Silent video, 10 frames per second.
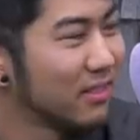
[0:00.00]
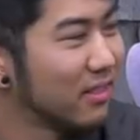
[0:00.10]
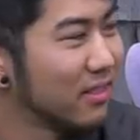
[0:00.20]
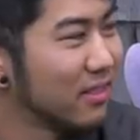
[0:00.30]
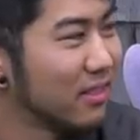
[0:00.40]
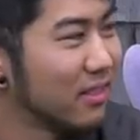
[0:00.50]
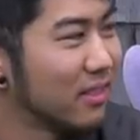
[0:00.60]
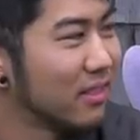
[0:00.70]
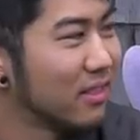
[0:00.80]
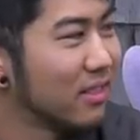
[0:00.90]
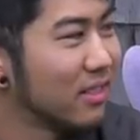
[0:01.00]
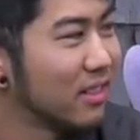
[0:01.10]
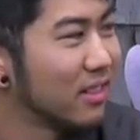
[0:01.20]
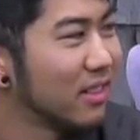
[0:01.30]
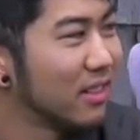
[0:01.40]

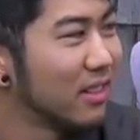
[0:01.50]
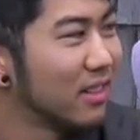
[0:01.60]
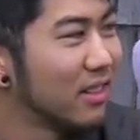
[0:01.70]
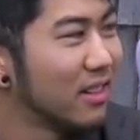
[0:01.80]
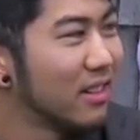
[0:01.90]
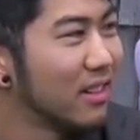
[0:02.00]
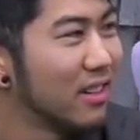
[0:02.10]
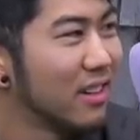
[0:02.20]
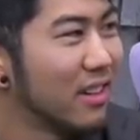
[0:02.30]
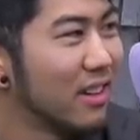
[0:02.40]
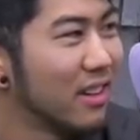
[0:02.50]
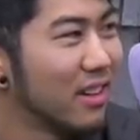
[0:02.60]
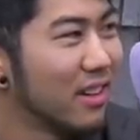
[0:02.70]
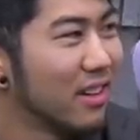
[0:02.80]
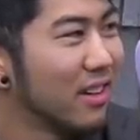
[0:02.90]

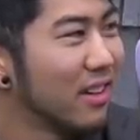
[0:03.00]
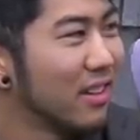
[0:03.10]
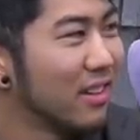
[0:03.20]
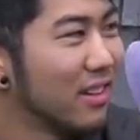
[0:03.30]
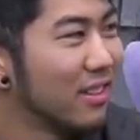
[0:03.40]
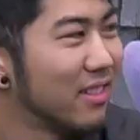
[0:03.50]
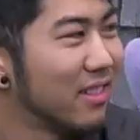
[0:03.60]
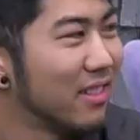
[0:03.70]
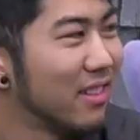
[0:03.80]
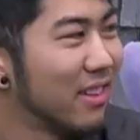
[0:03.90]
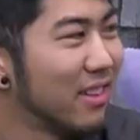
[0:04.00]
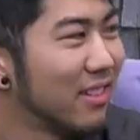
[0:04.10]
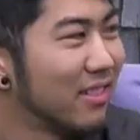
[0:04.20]
This person isn't speaking.